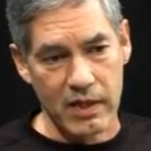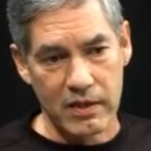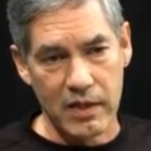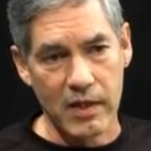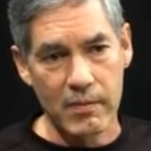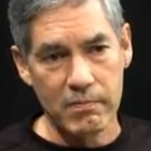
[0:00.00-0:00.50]

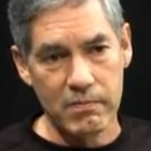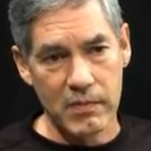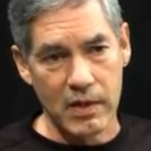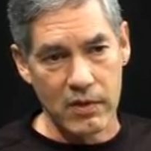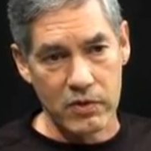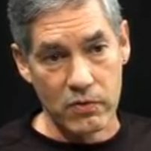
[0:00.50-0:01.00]
come
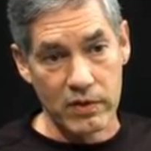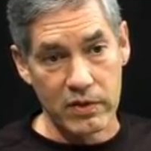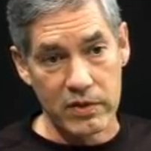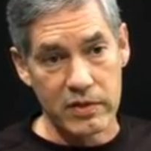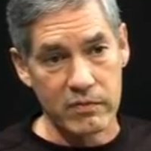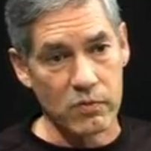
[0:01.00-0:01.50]
during the
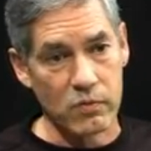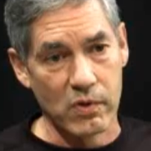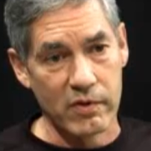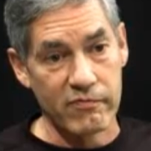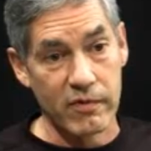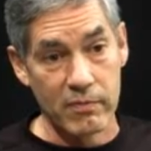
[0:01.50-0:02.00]
Civil
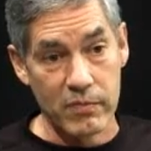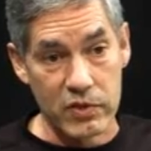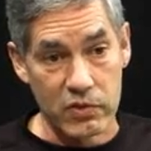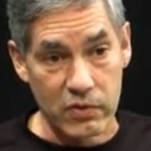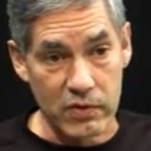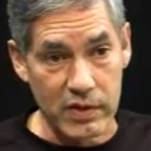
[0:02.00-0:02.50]
War from
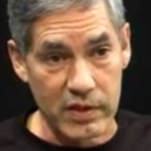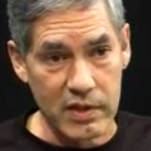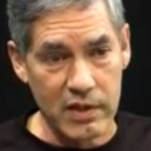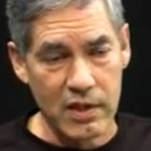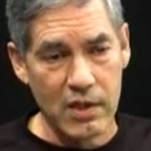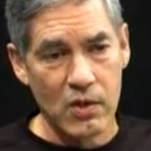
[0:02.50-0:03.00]
Missouri
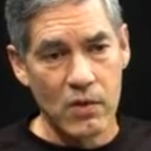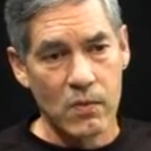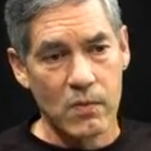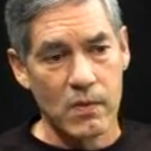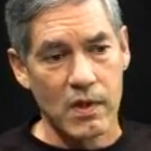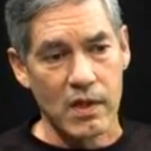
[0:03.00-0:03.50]

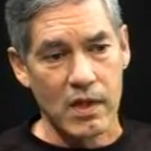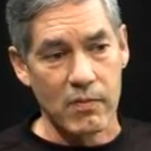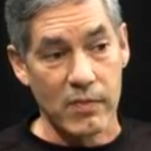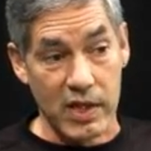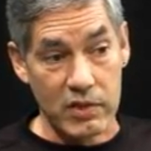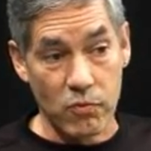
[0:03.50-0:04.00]

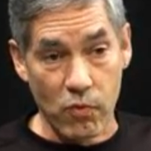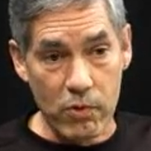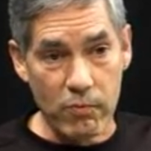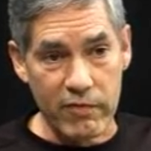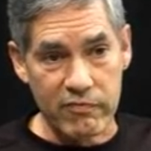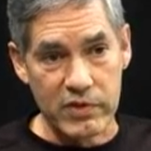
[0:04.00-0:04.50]
as war
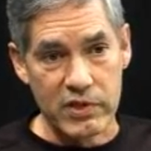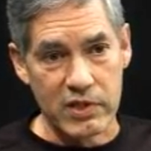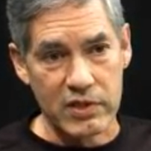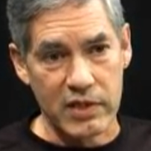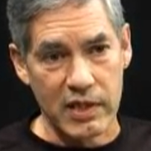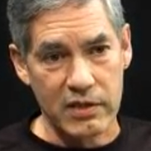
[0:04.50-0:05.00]

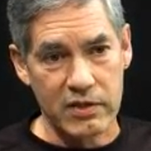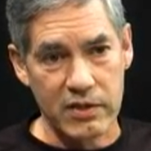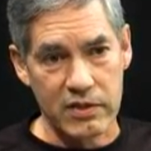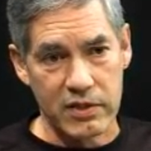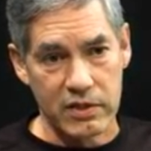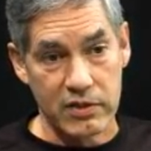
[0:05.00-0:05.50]
refugees in
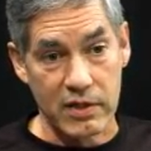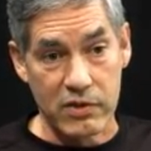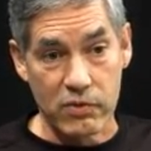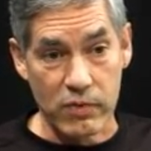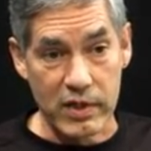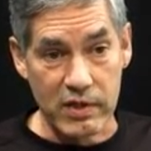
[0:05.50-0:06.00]

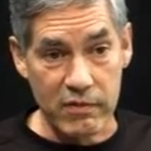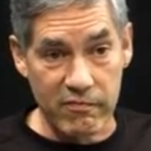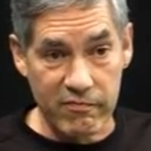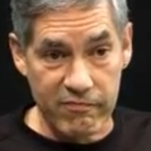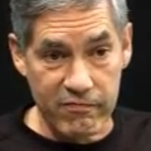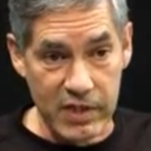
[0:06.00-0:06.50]
1863,
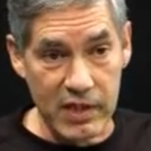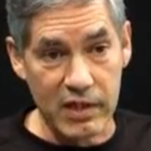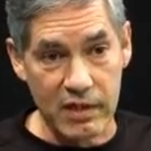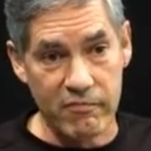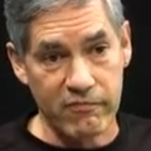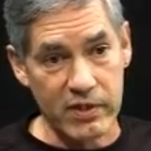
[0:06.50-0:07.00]

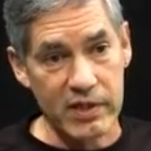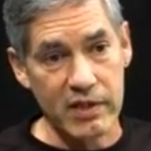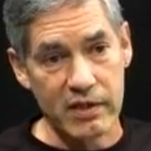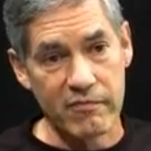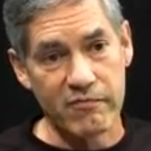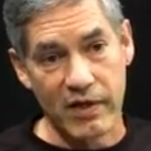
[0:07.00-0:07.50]

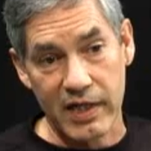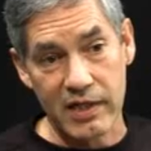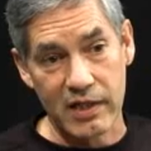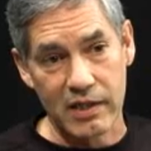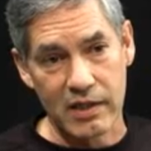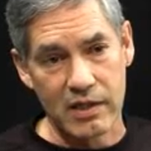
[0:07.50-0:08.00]
fleeing the
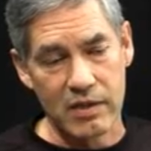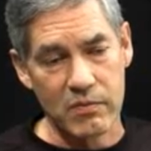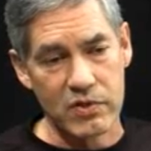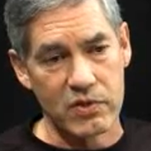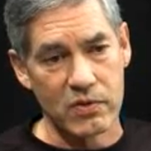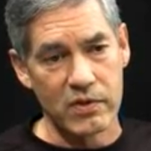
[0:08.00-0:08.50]
fighting in
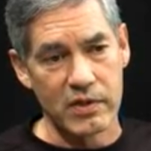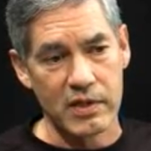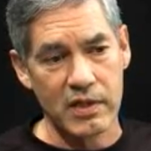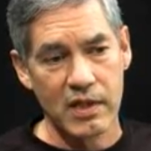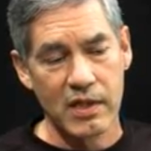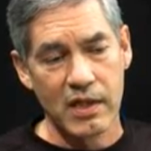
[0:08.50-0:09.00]
Missouri,
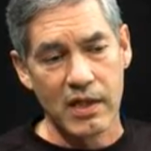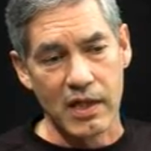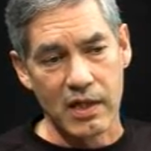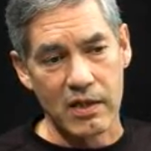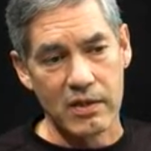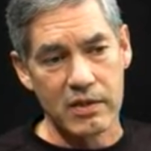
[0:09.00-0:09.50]

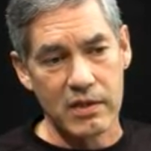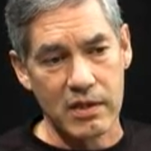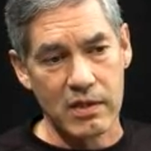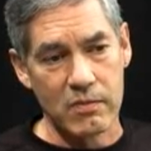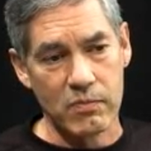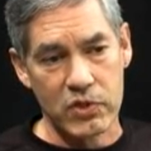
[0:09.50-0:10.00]
and
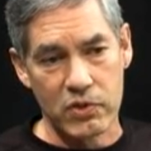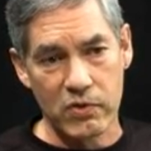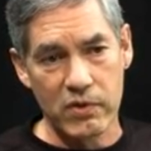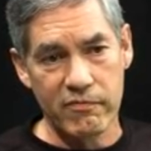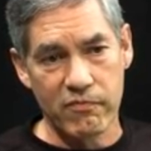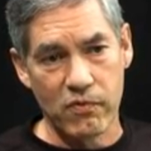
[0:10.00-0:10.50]
in
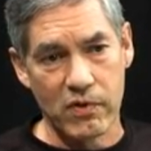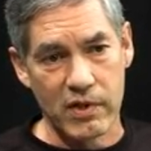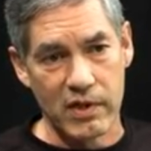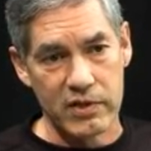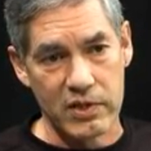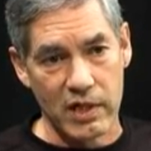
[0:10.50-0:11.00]
Missouri
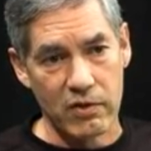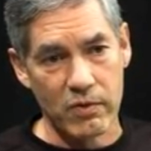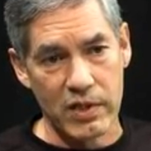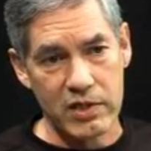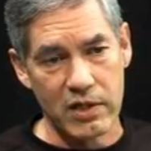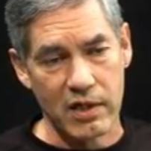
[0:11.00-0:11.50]
for a
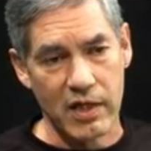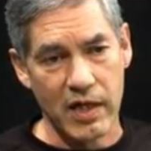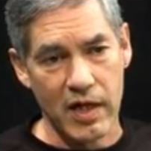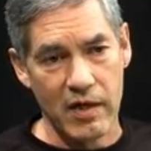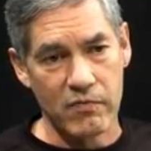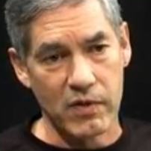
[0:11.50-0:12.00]
generation and a
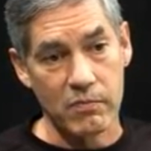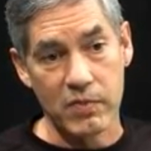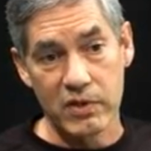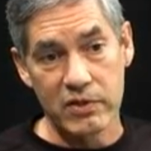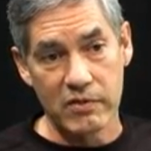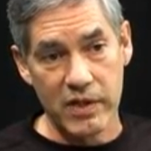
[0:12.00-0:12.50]
half had
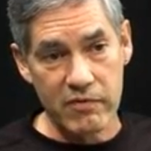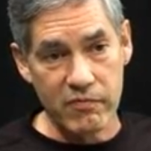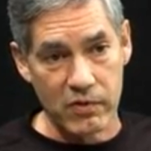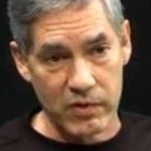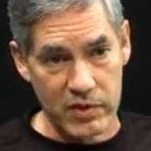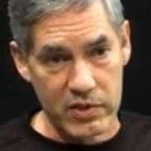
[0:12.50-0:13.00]
been slave
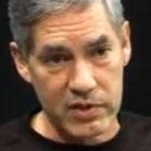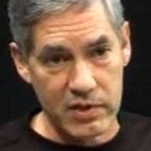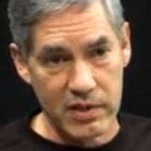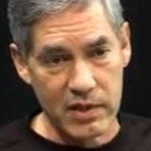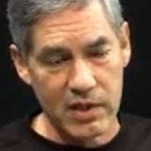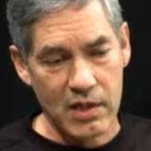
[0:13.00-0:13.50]
owners.
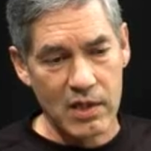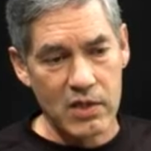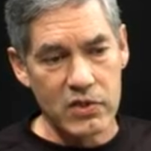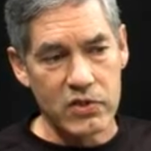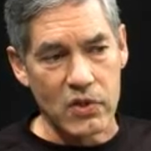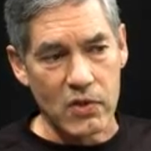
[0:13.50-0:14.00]
Mm-hmm.
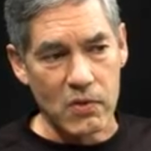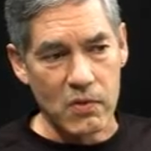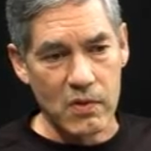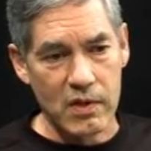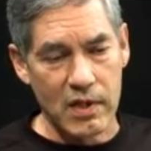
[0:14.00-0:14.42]
So